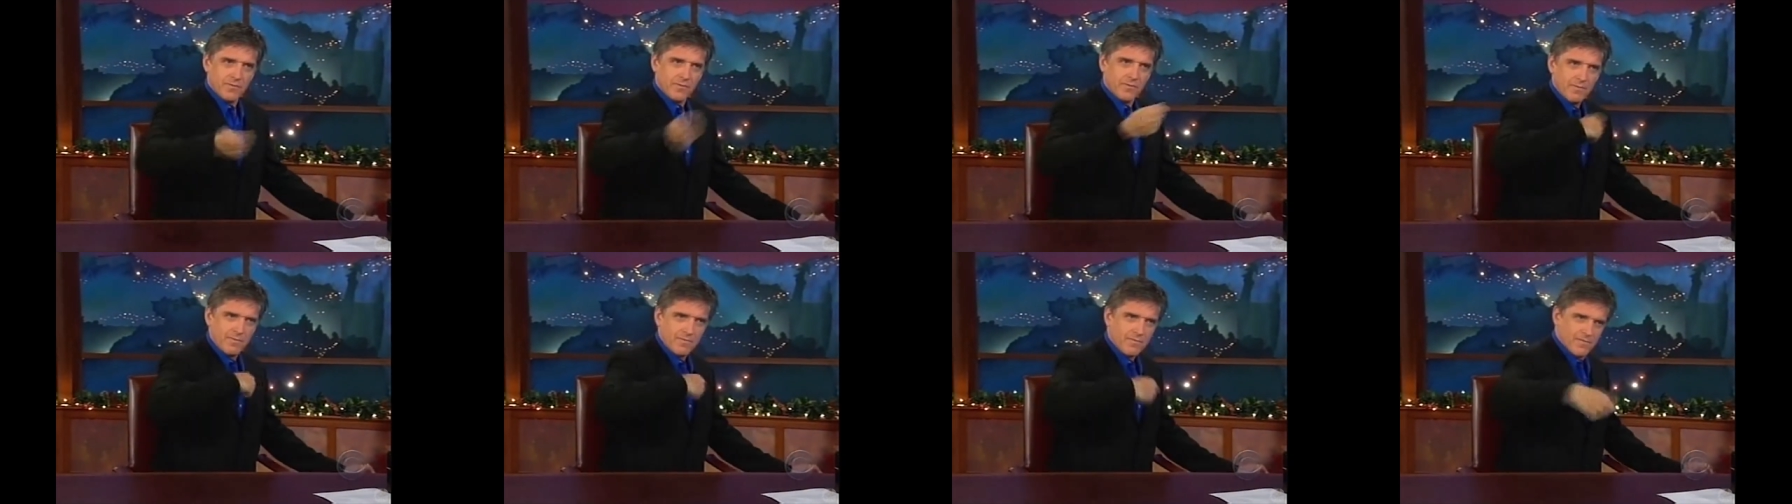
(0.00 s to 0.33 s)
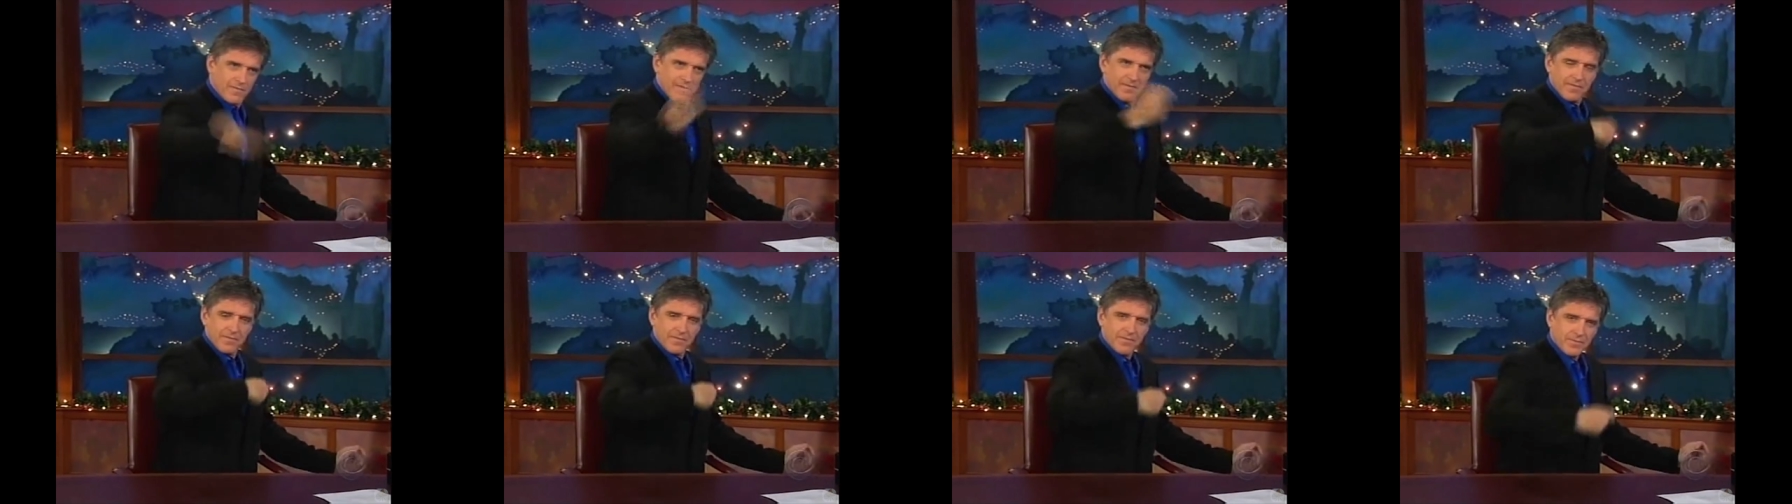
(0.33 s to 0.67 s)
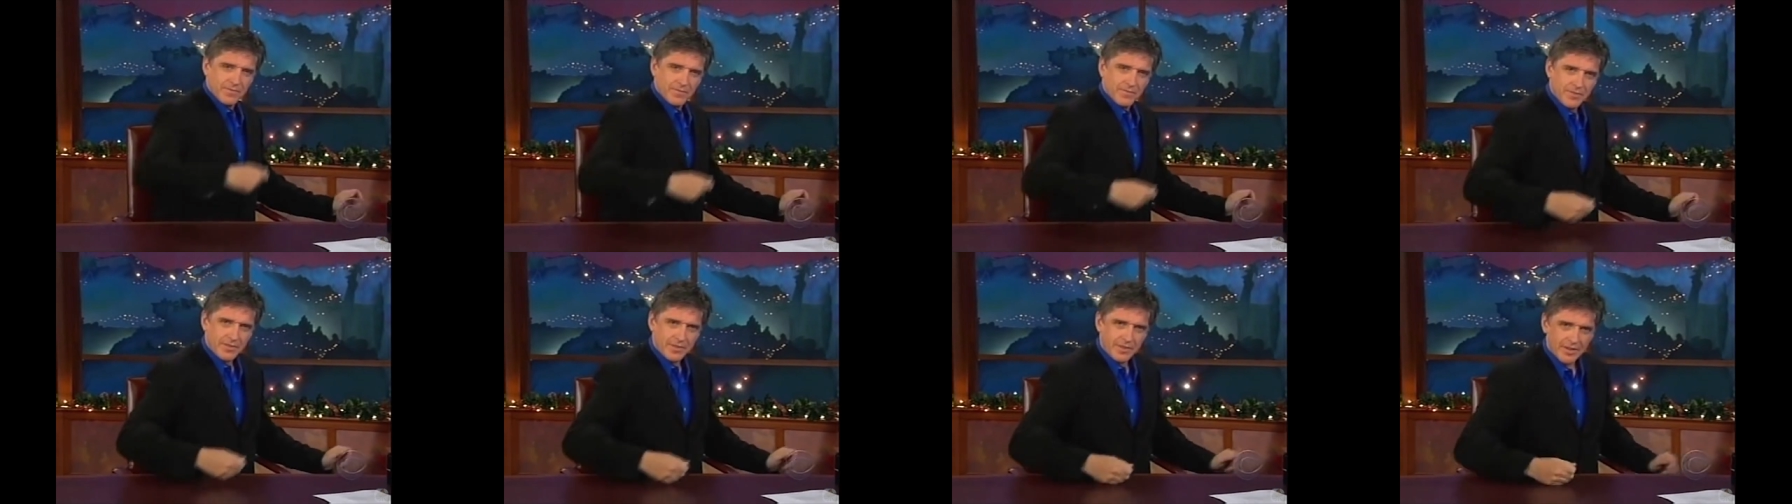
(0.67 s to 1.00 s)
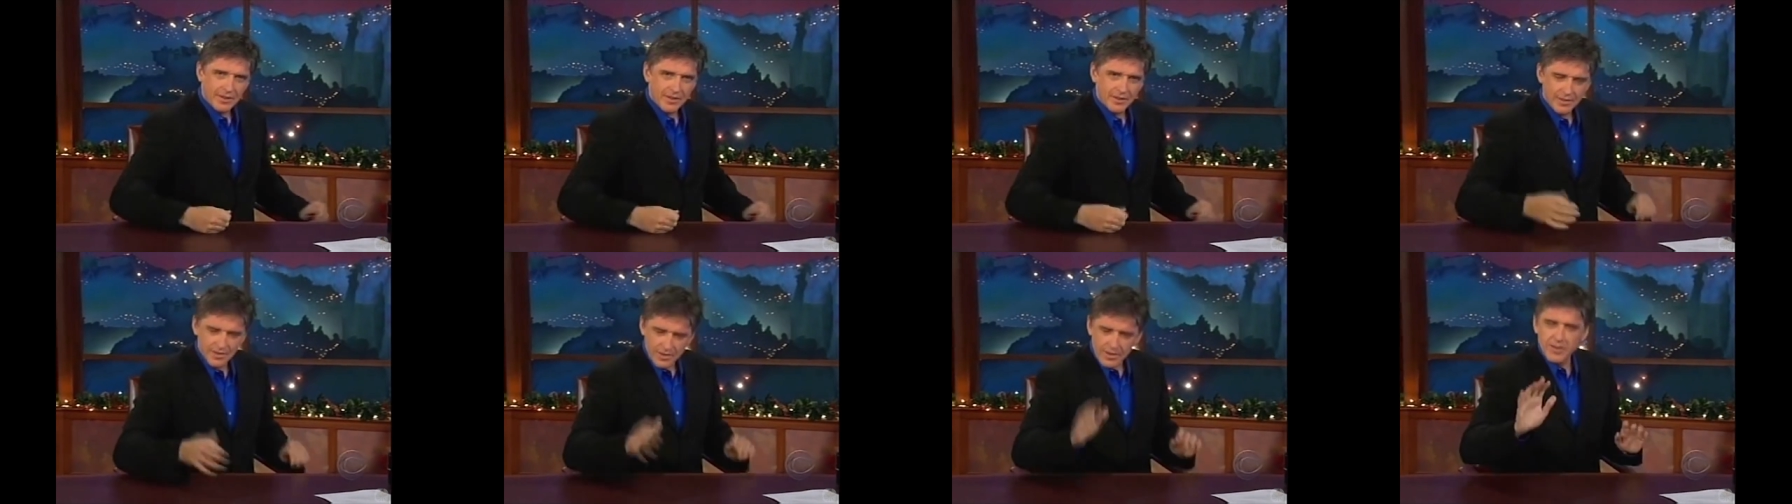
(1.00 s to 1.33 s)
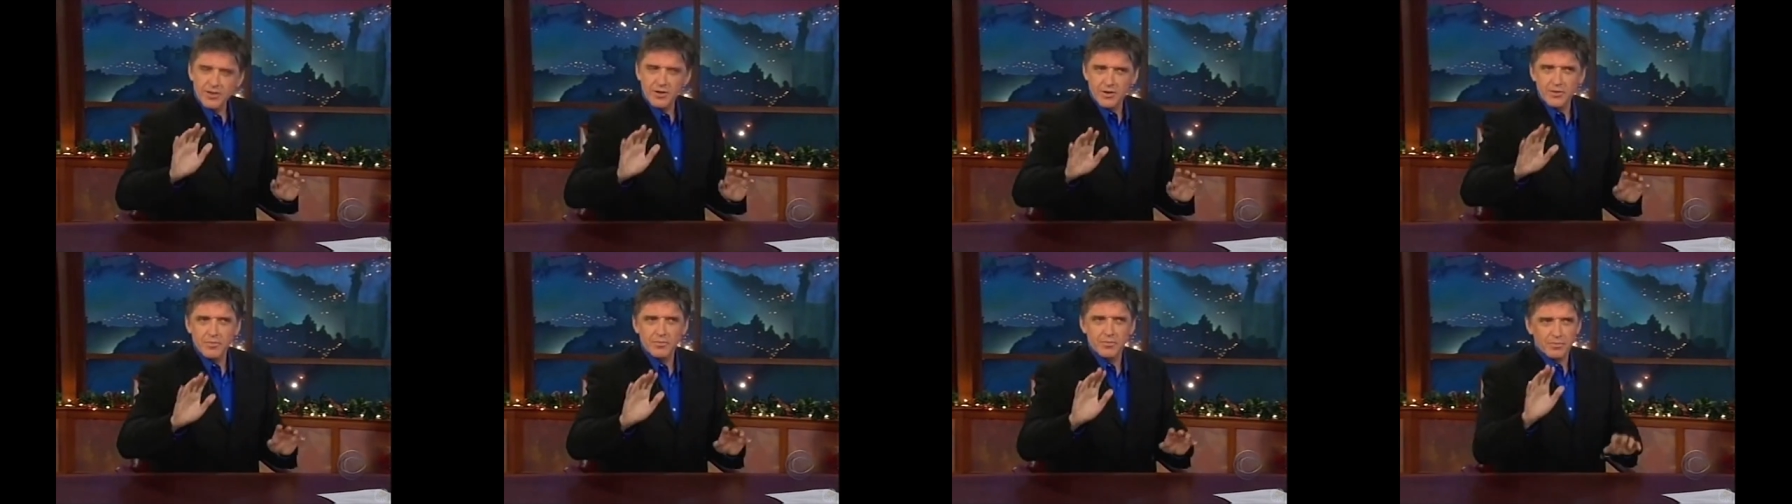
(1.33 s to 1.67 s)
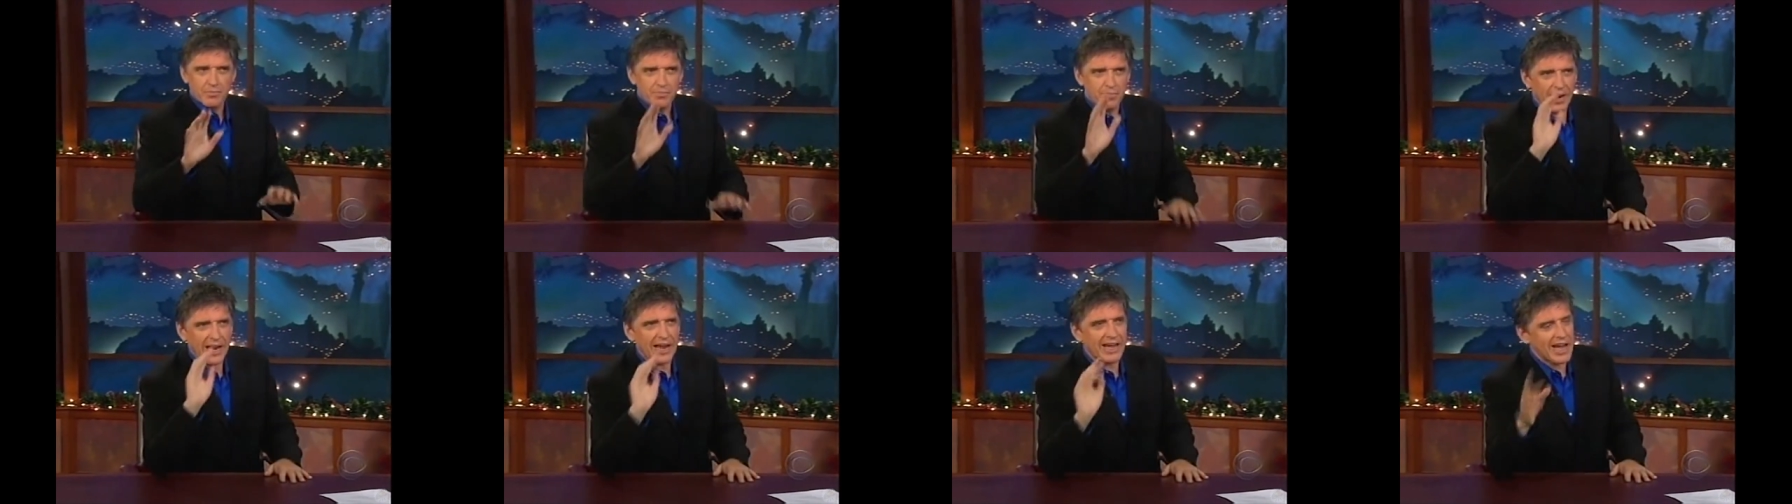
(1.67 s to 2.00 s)

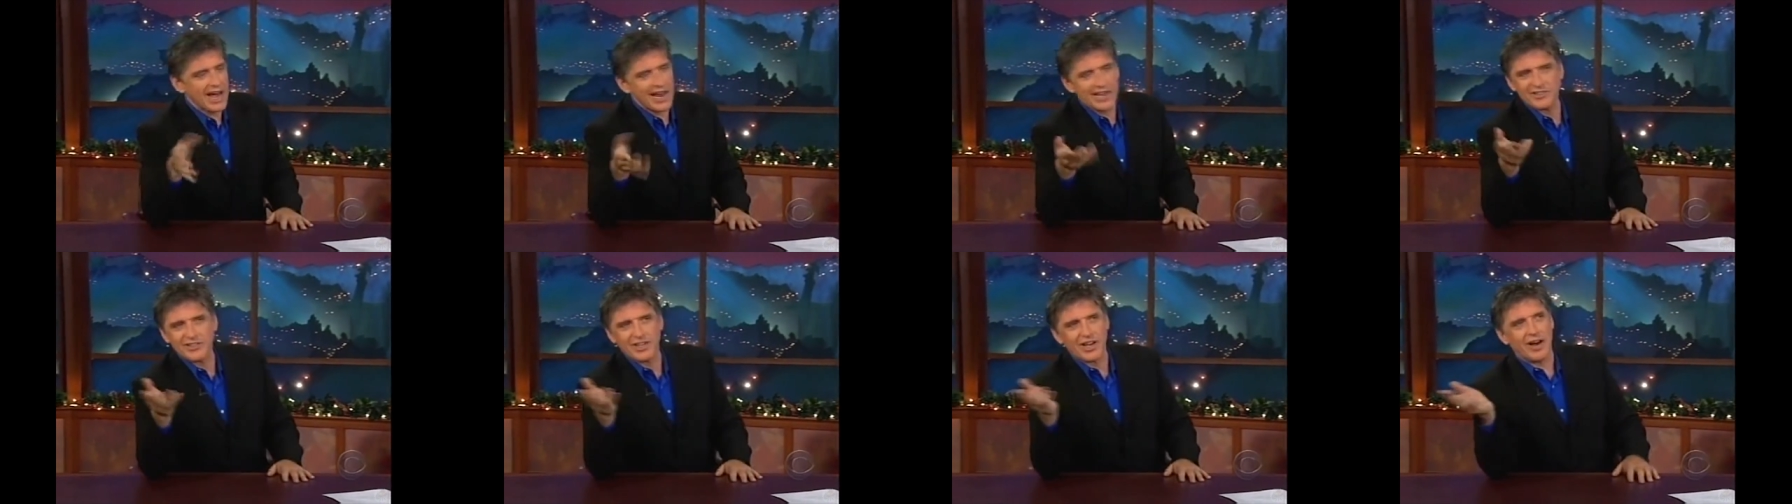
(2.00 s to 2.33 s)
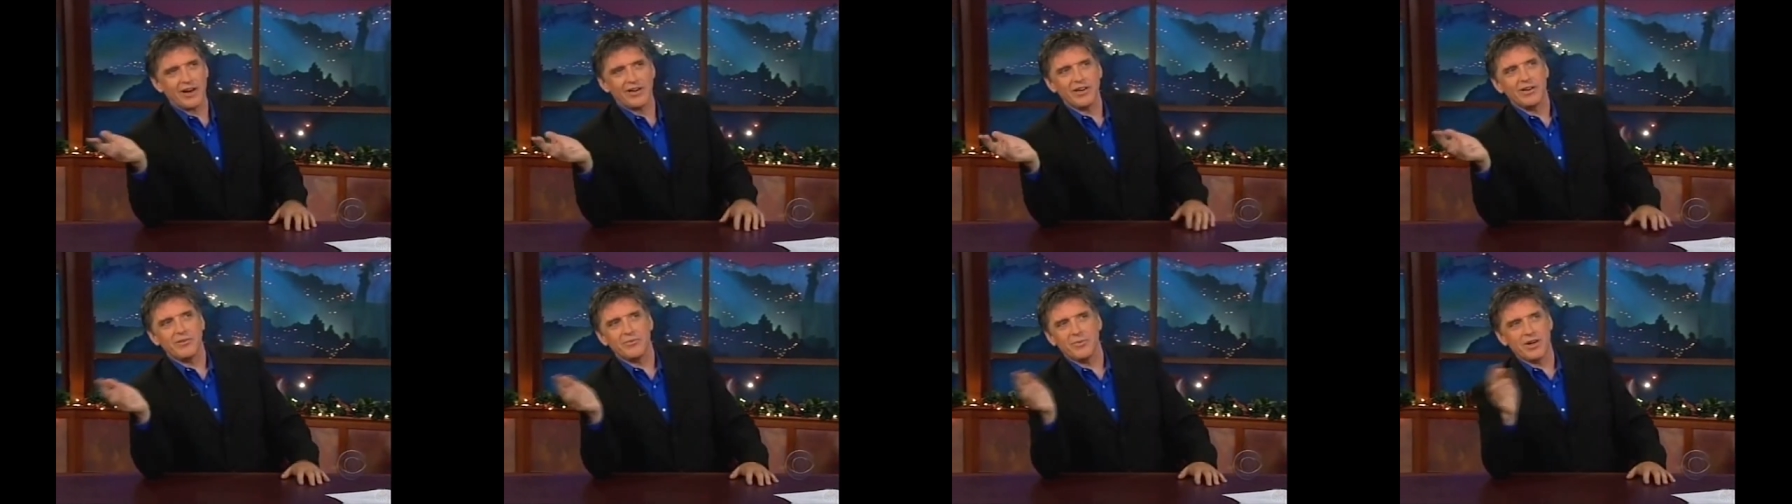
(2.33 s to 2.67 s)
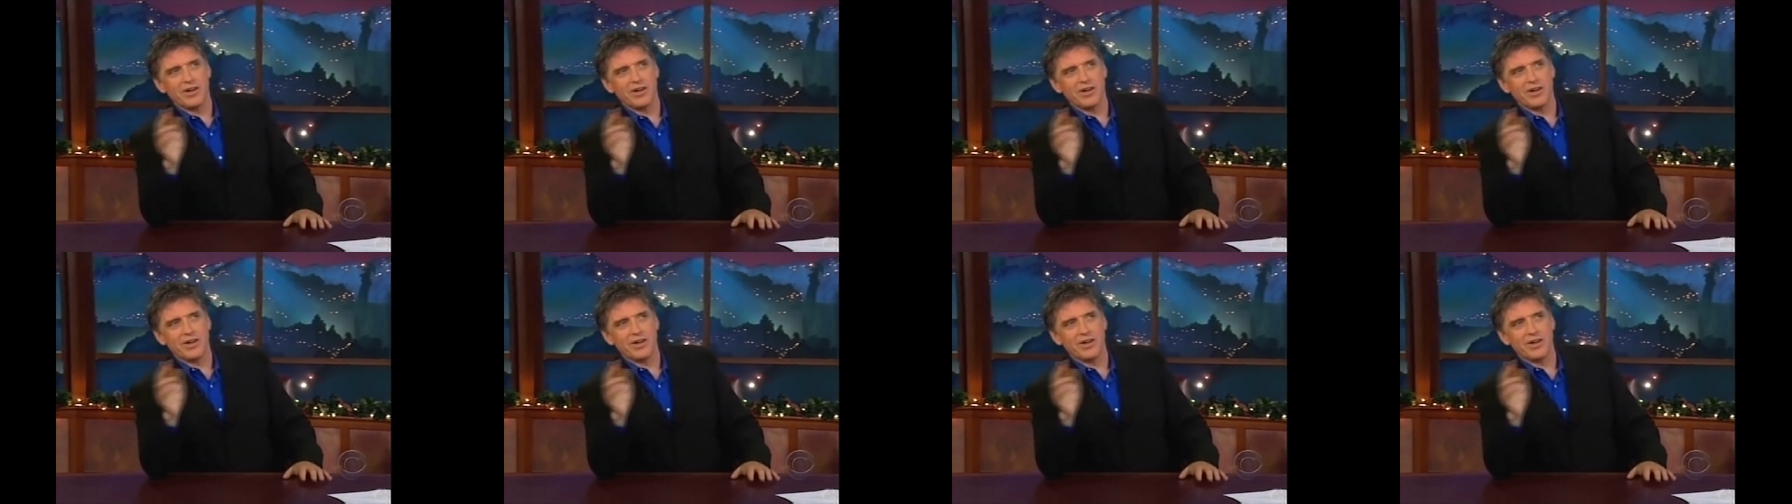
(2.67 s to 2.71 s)
I gotta tell you,